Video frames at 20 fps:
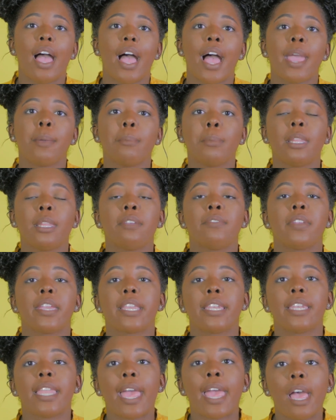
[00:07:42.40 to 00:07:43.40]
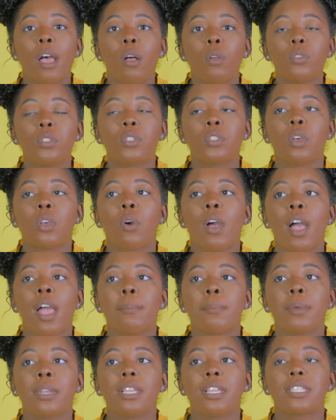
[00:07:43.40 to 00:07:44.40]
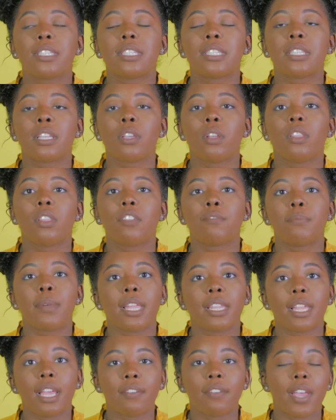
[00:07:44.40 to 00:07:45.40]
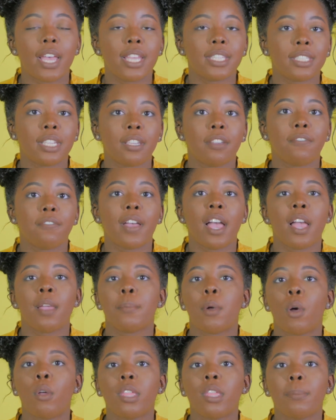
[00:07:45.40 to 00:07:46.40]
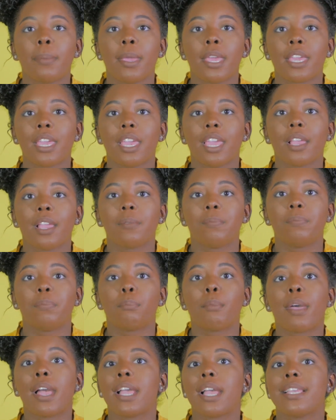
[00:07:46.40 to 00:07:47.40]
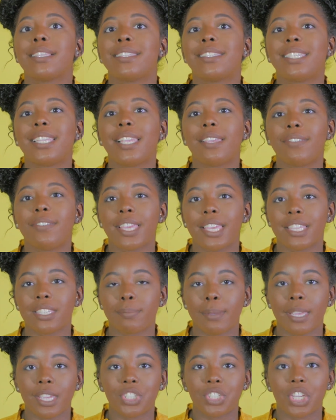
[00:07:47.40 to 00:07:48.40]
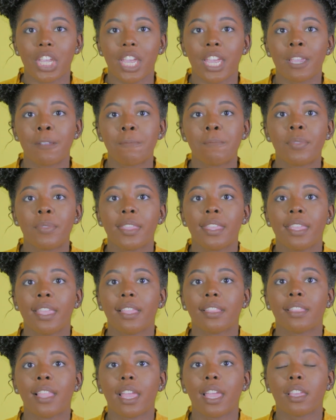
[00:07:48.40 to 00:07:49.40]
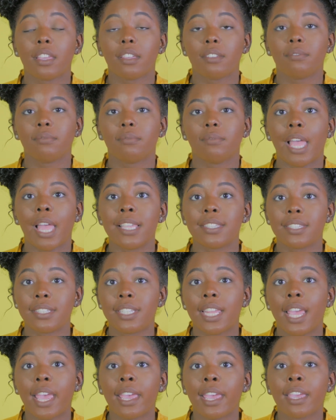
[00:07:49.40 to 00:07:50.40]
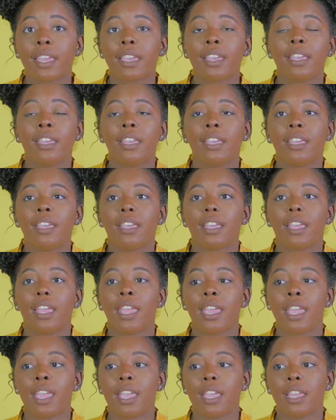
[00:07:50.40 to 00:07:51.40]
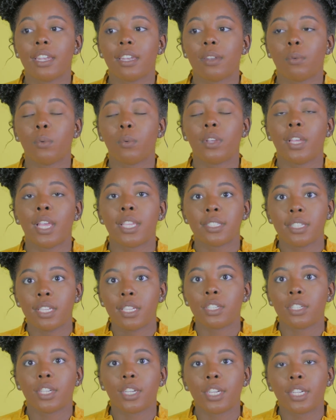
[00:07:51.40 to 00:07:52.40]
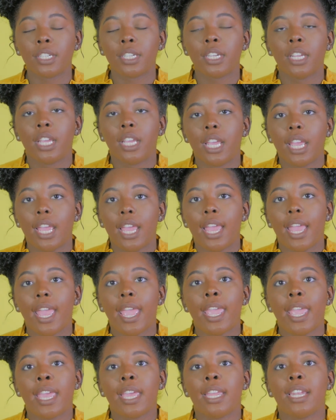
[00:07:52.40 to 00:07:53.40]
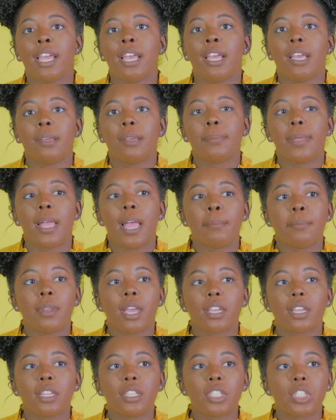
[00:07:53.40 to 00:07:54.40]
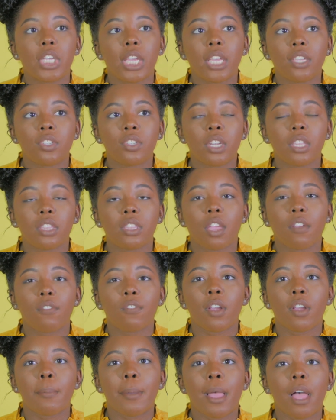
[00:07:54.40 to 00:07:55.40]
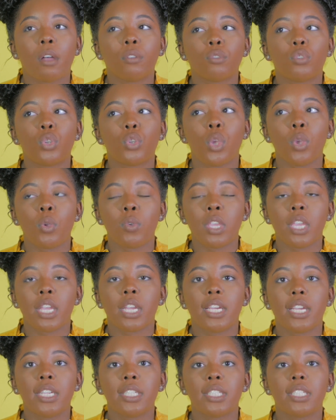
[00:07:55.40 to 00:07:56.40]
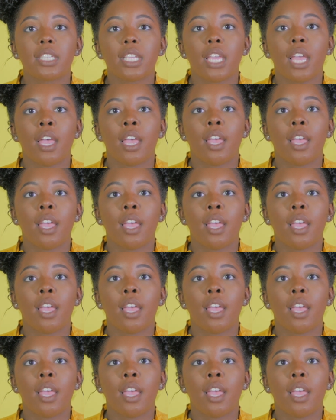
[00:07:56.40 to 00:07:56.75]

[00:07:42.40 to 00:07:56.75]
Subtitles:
I'm living now. So I'm going to still live my life as if I'm only making my CVS paycheck, like as a tech, and well, as an intern. And I'm not going to change anything for about 2 years.